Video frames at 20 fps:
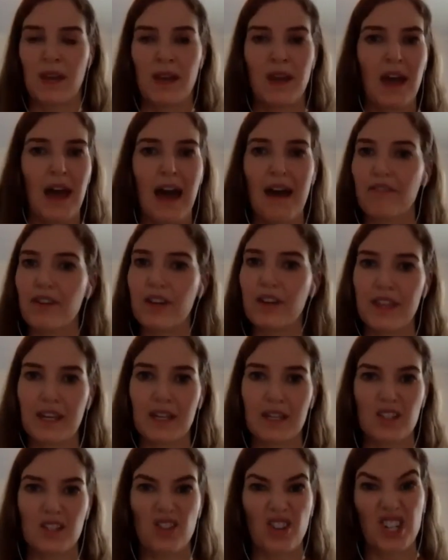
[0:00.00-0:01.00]

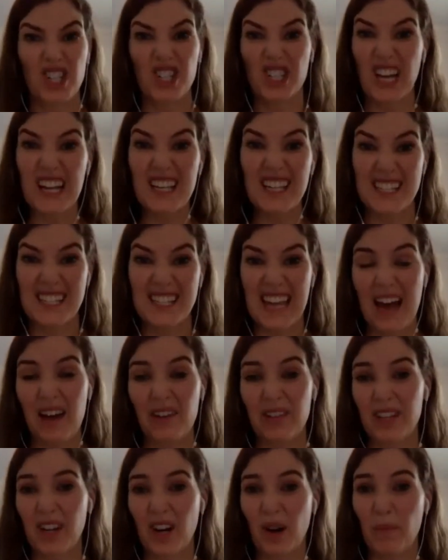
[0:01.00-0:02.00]
everything sort of shuts down
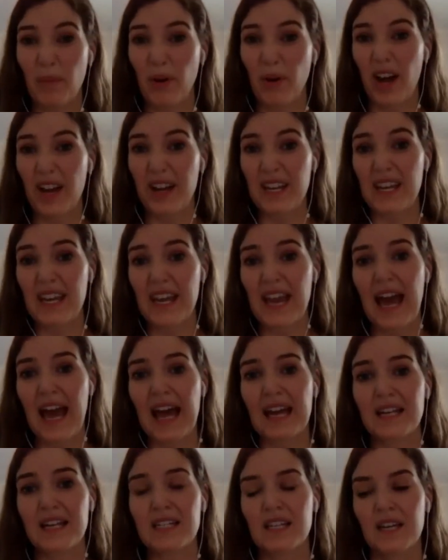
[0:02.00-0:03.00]
in our body.
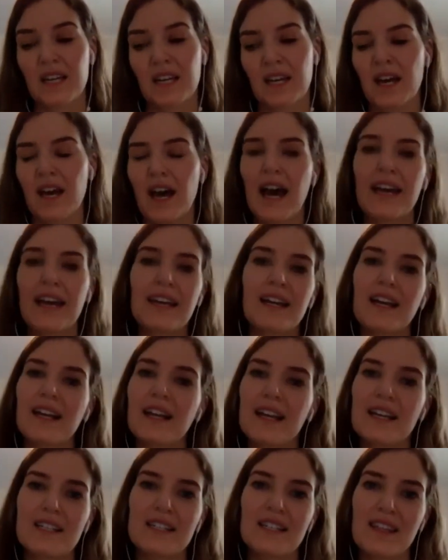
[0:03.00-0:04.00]
And again, I
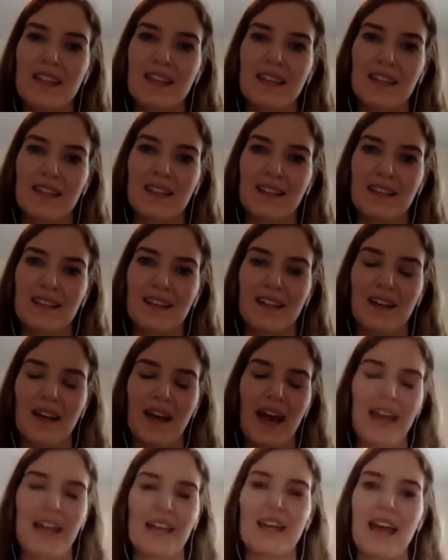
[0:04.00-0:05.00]
like to think
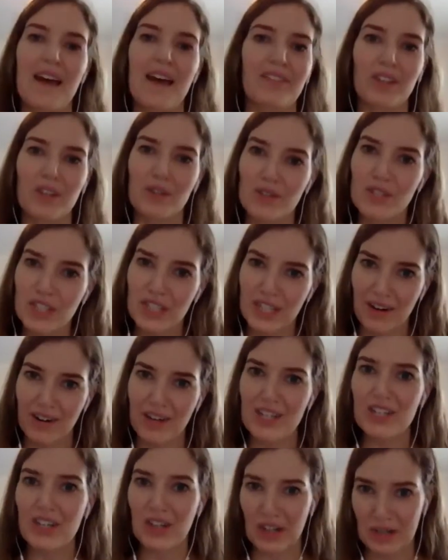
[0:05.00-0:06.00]
in evolutionary
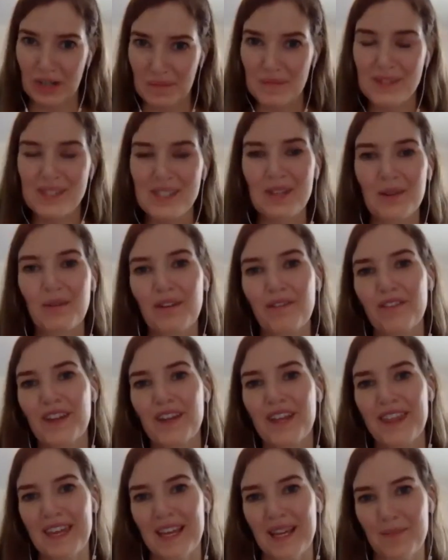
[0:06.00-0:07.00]
terms. So, if we
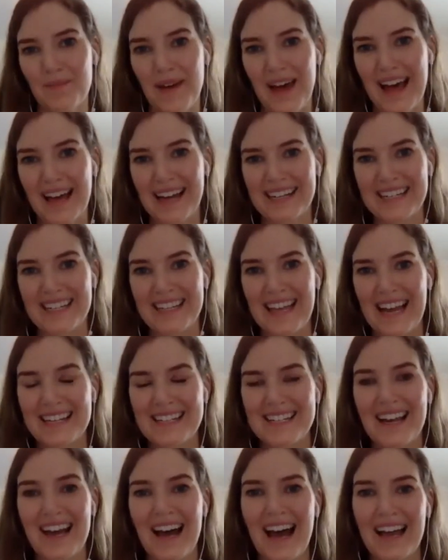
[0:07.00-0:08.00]
think back to that
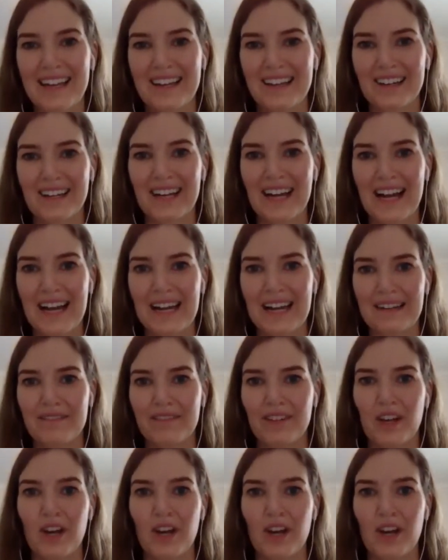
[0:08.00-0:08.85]
tiger kind of